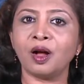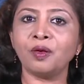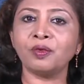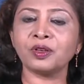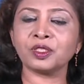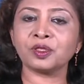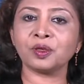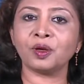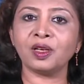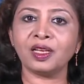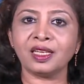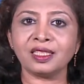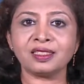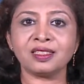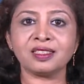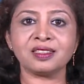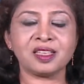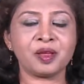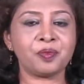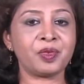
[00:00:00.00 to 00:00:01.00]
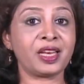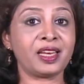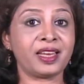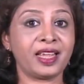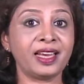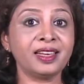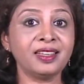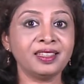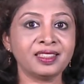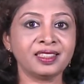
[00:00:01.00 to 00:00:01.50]
our solar system and
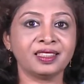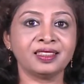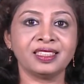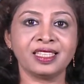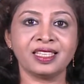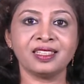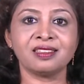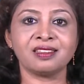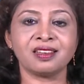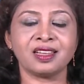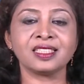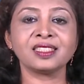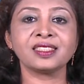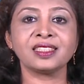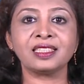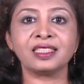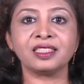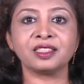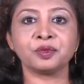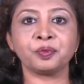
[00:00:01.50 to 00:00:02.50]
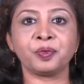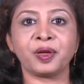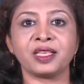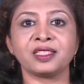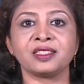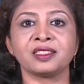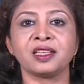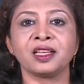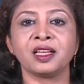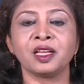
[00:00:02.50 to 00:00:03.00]
entered the intrastellar
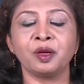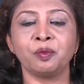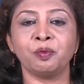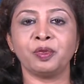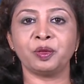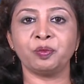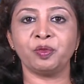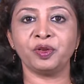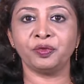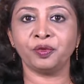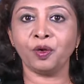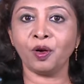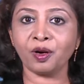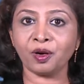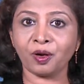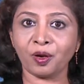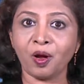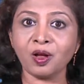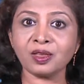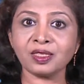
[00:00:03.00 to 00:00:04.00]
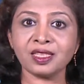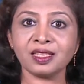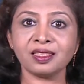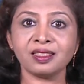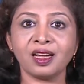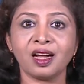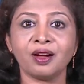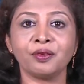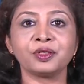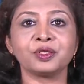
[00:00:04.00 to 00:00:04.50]
space. But before
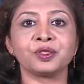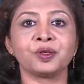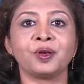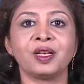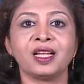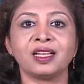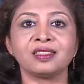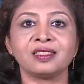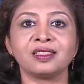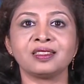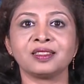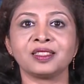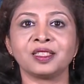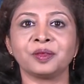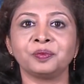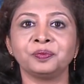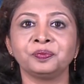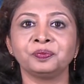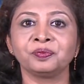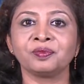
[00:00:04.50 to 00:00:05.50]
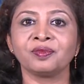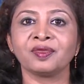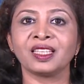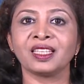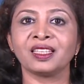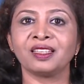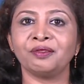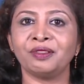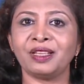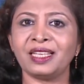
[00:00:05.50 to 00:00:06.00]
crossing our solar system,
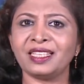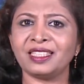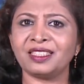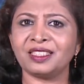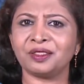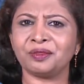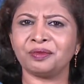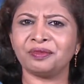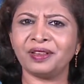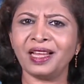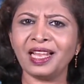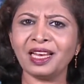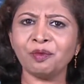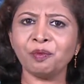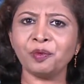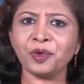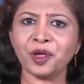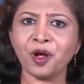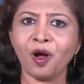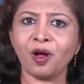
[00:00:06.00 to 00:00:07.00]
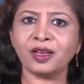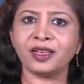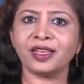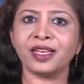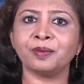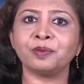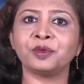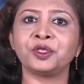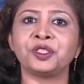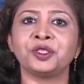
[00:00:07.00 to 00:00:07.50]
when it is well beyond
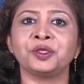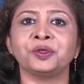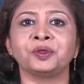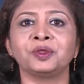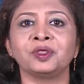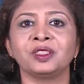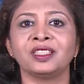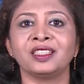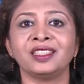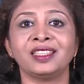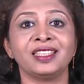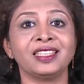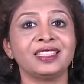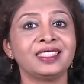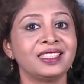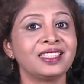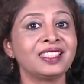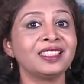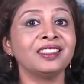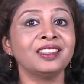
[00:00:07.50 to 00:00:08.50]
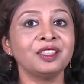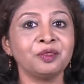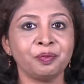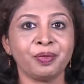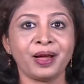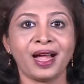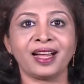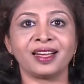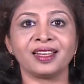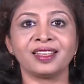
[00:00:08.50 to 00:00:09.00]
Neptune, it turned
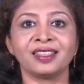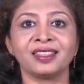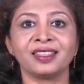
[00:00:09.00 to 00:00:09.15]
back